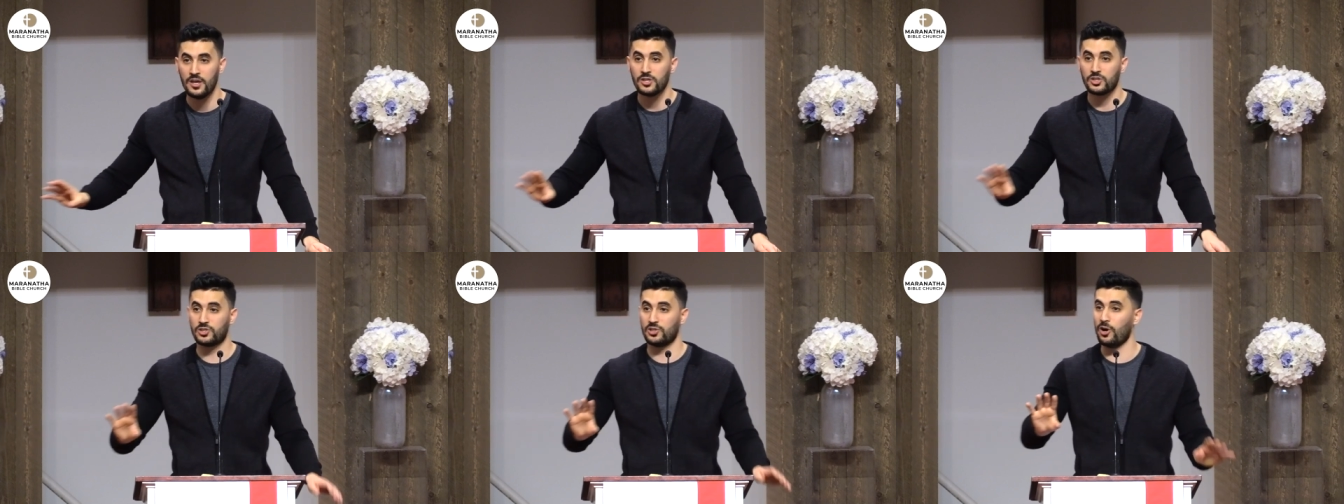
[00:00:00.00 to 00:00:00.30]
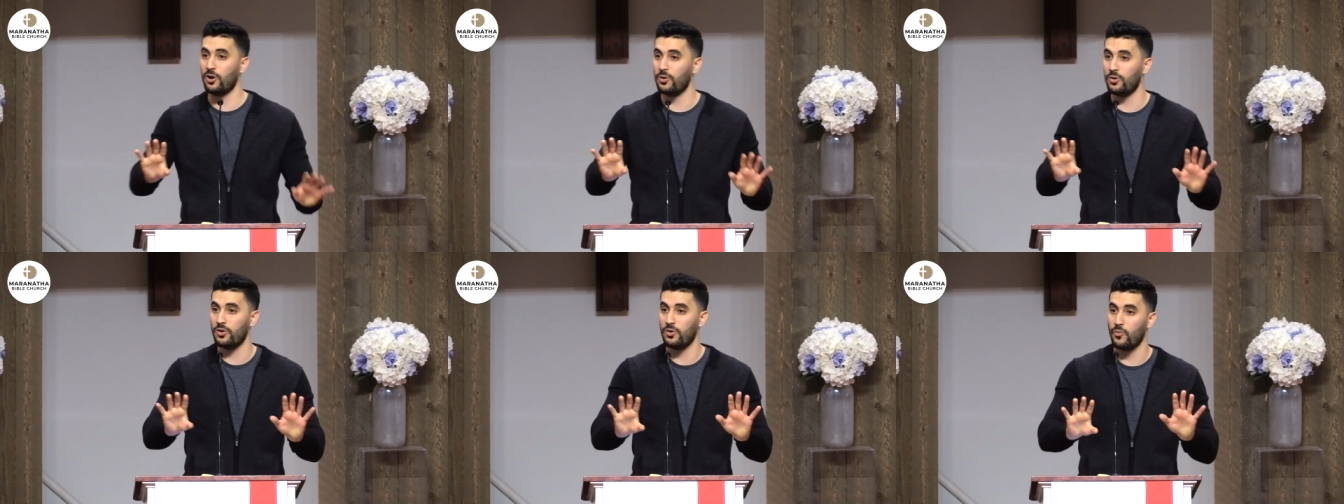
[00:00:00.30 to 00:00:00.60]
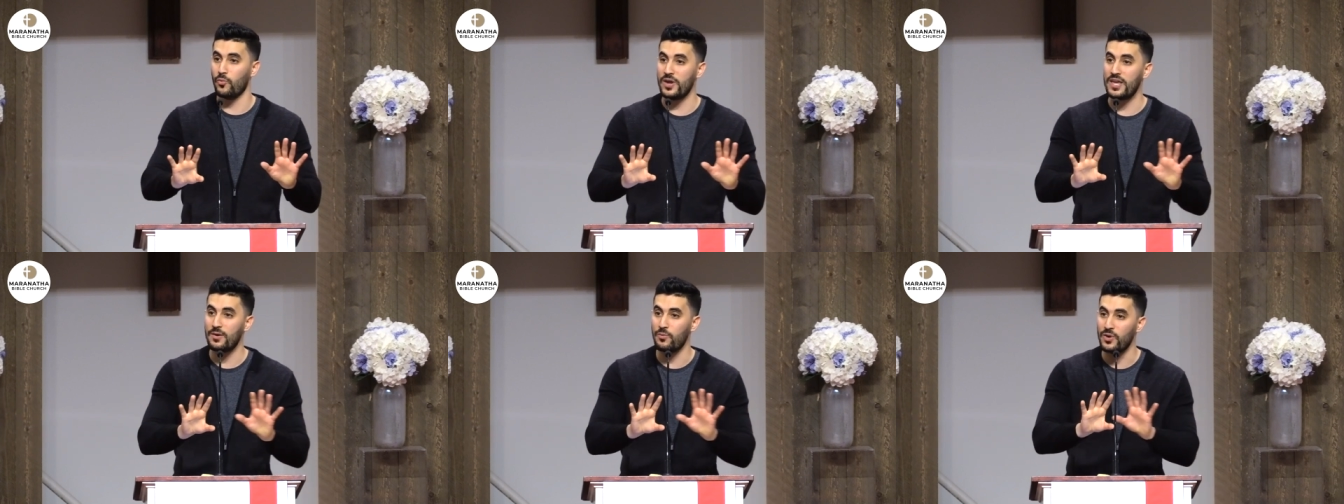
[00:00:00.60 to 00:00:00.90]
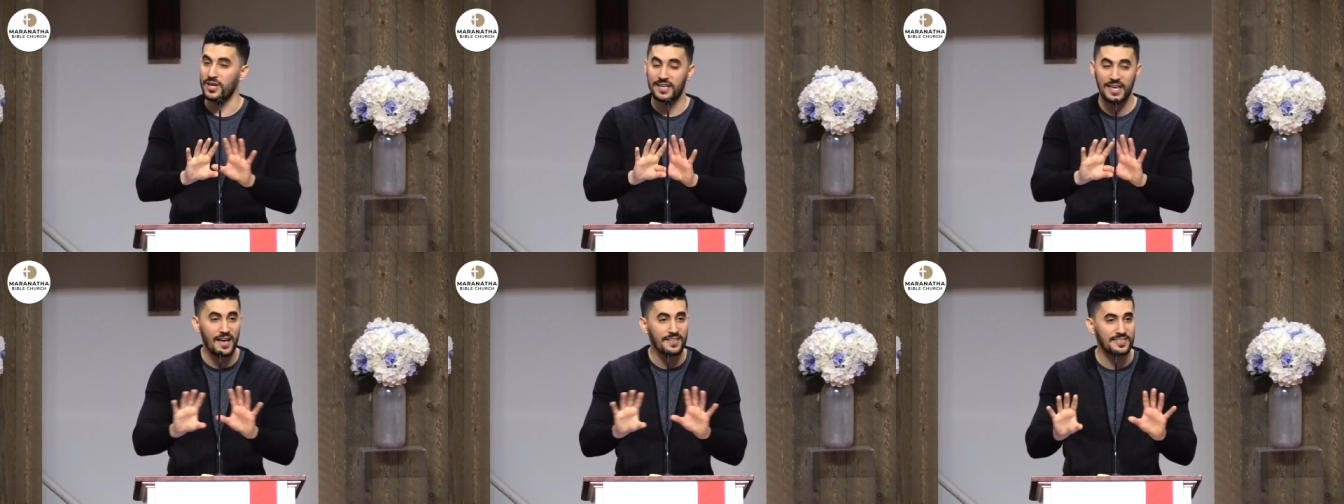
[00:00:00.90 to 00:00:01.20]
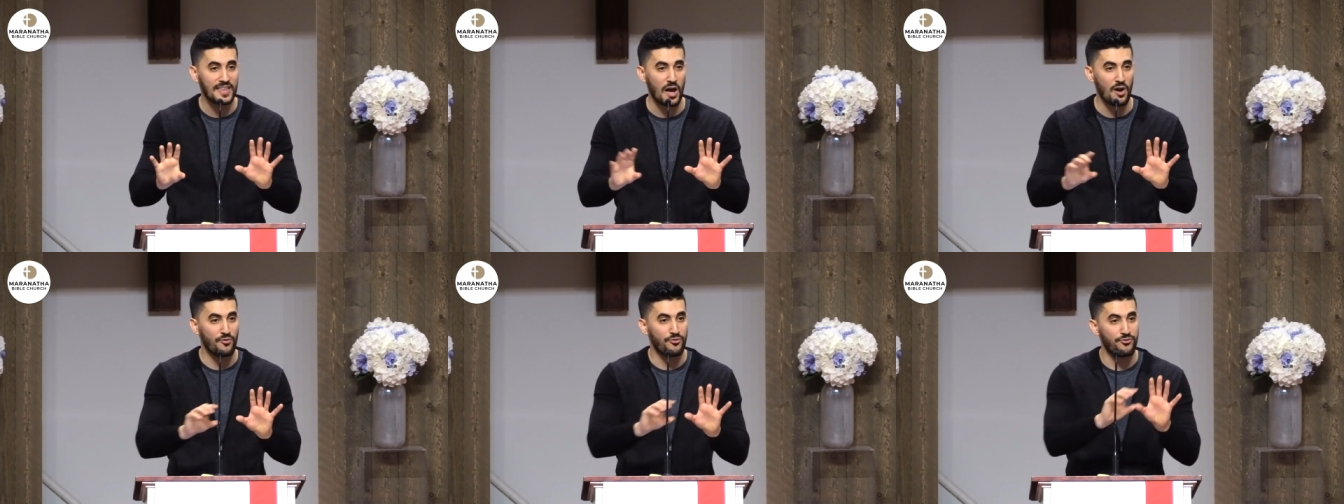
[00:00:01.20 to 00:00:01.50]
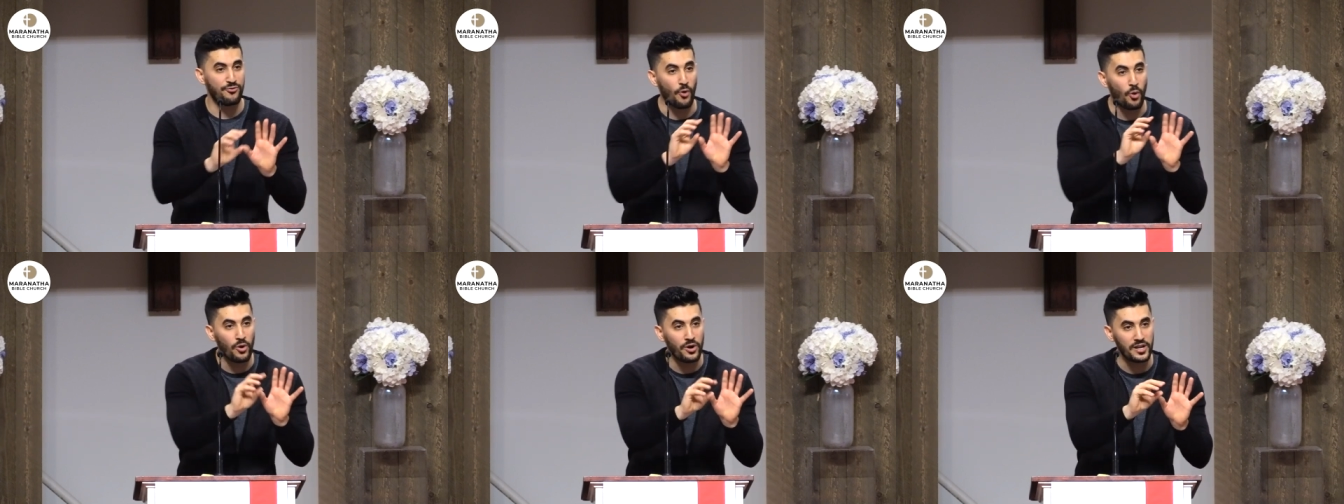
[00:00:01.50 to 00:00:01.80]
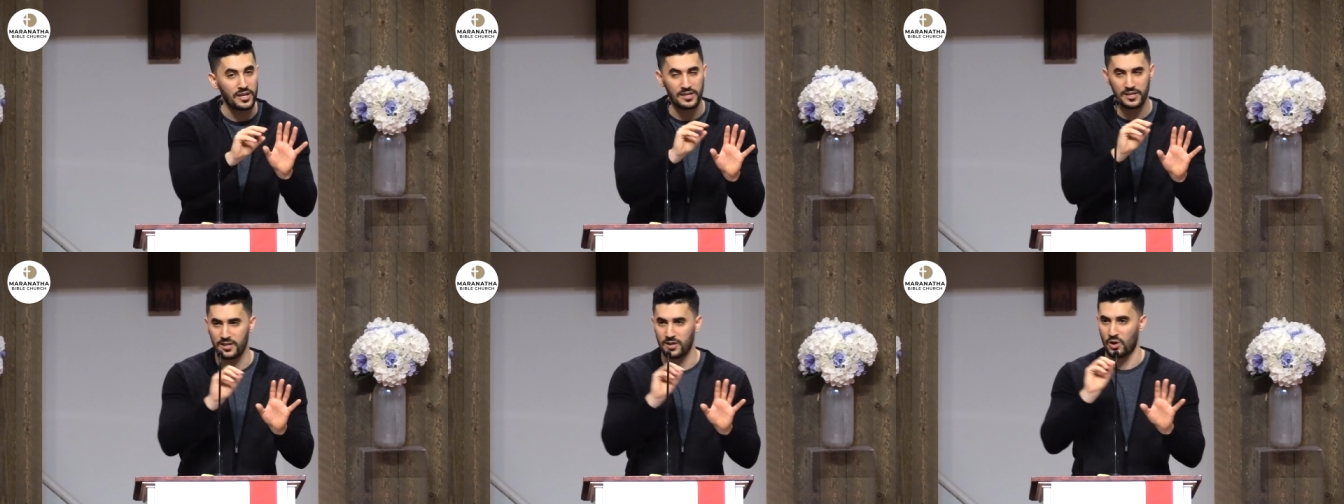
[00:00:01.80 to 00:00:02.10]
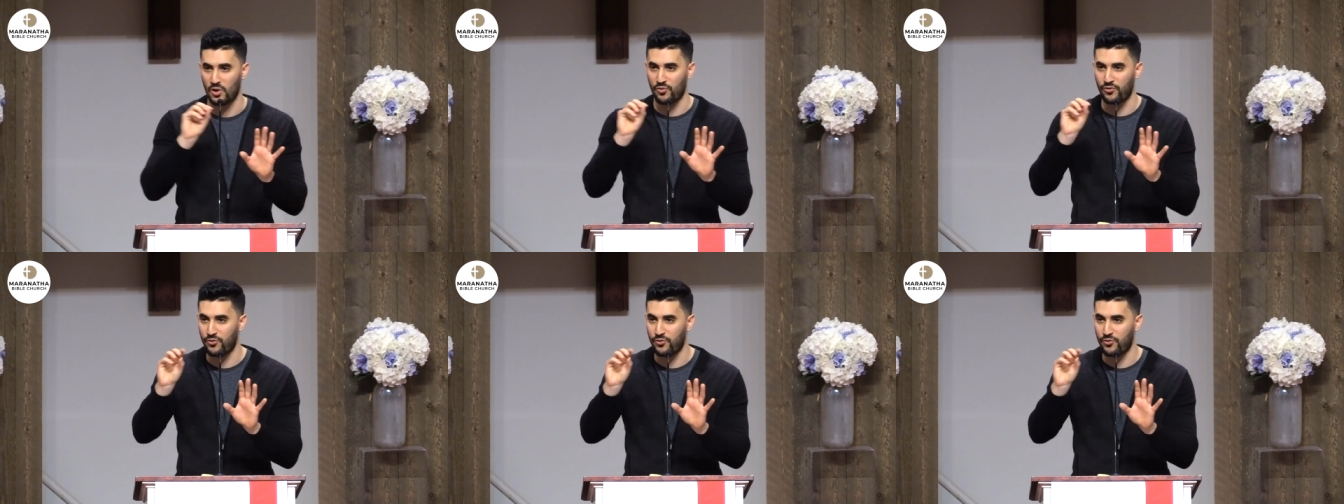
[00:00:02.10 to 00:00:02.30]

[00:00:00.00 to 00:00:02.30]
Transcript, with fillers: So we, we get that 40 here,